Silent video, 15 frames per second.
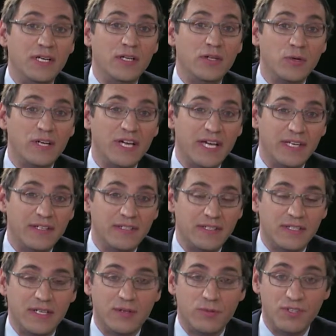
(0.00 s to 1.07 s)
look at
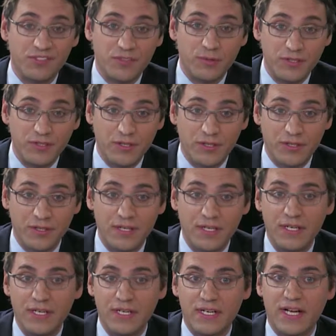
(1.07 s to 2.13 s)
risk return
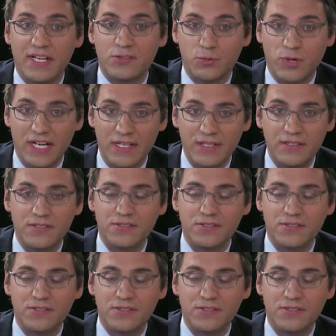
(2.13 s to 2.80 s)
as well?